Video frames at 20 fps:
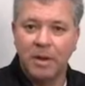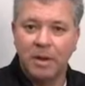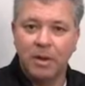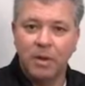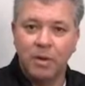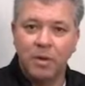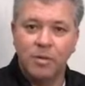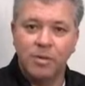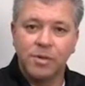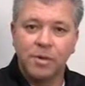
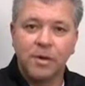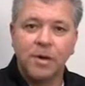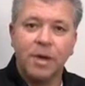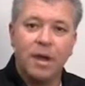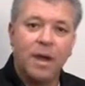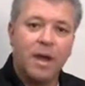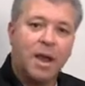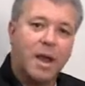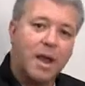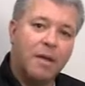enclosure.
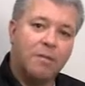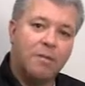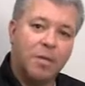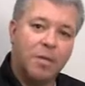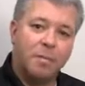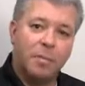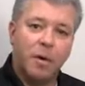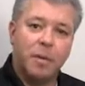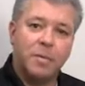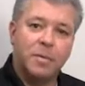And for
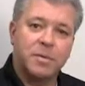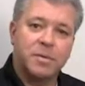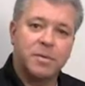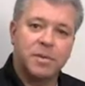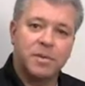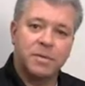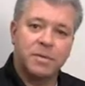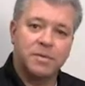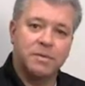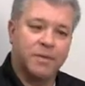the purpose
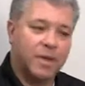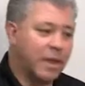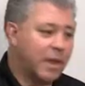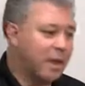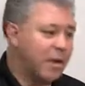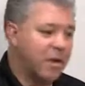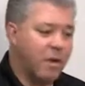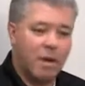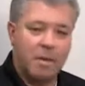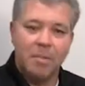of this
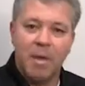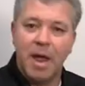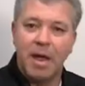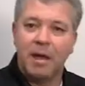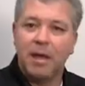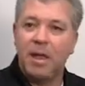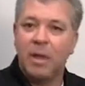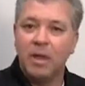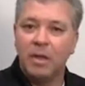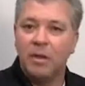video, I'm
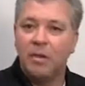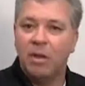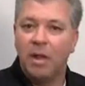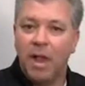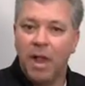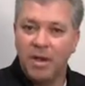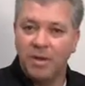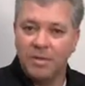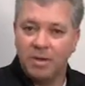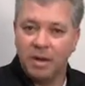not going to
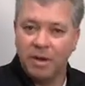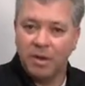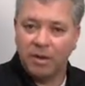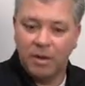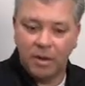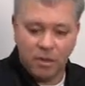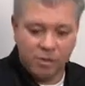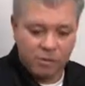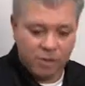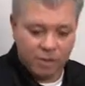utilize an
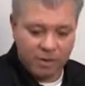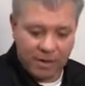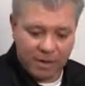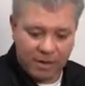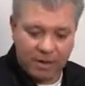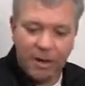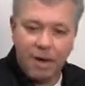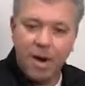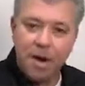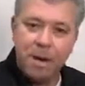enclosure
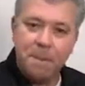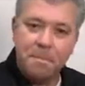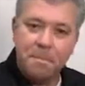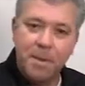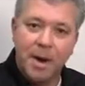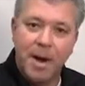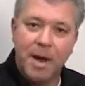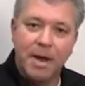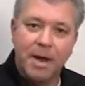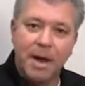here,
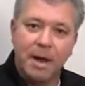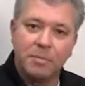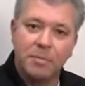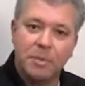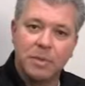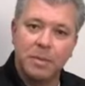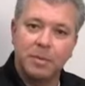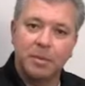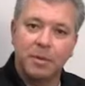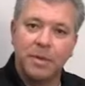but I'm
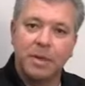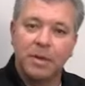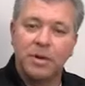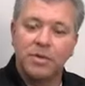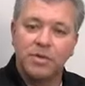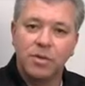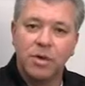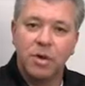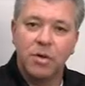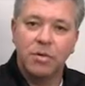simply going to
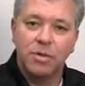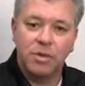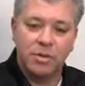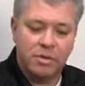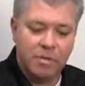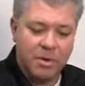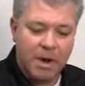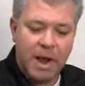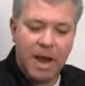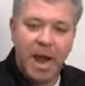show
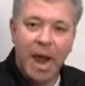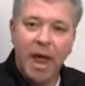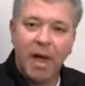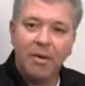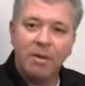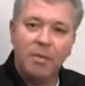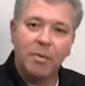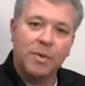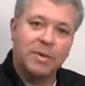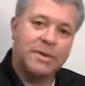you how
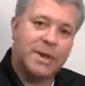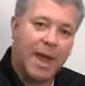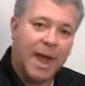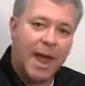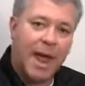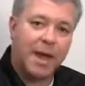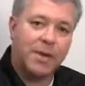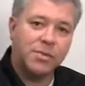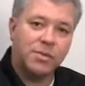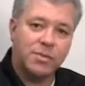to
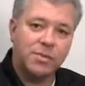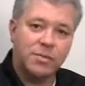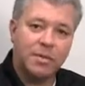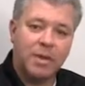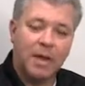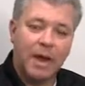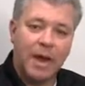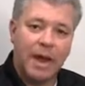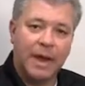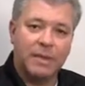attach
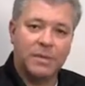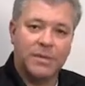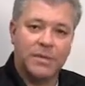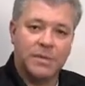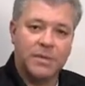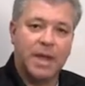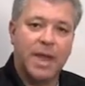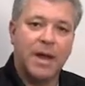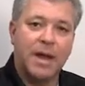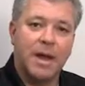and
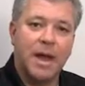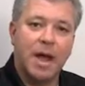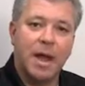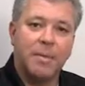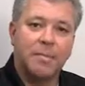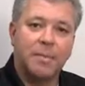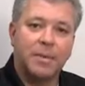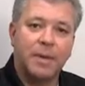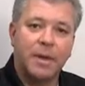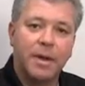set
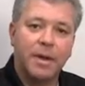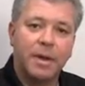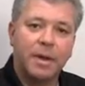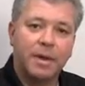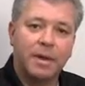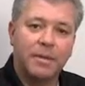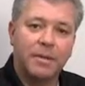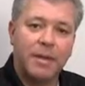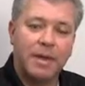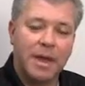up
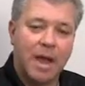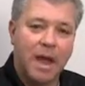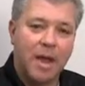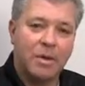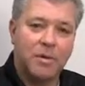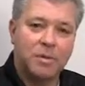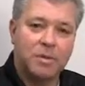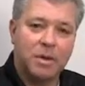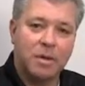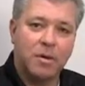the
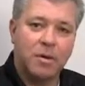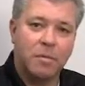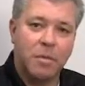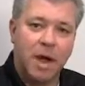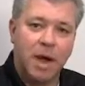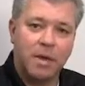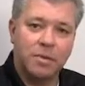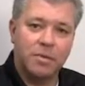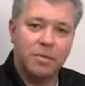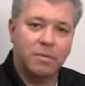Auto Zero
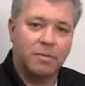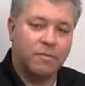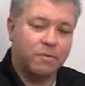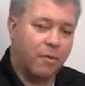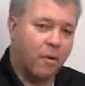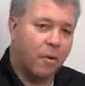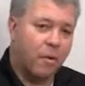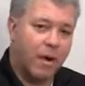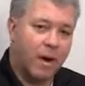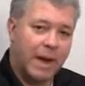module
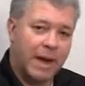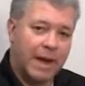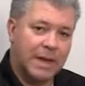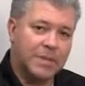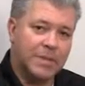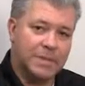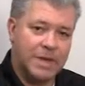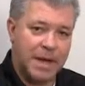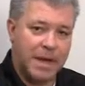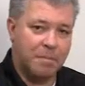for a
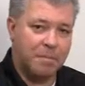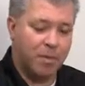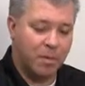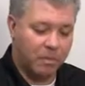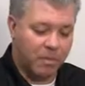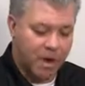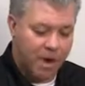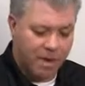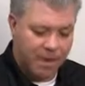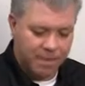sample
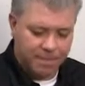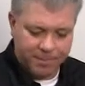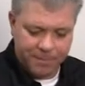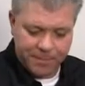run.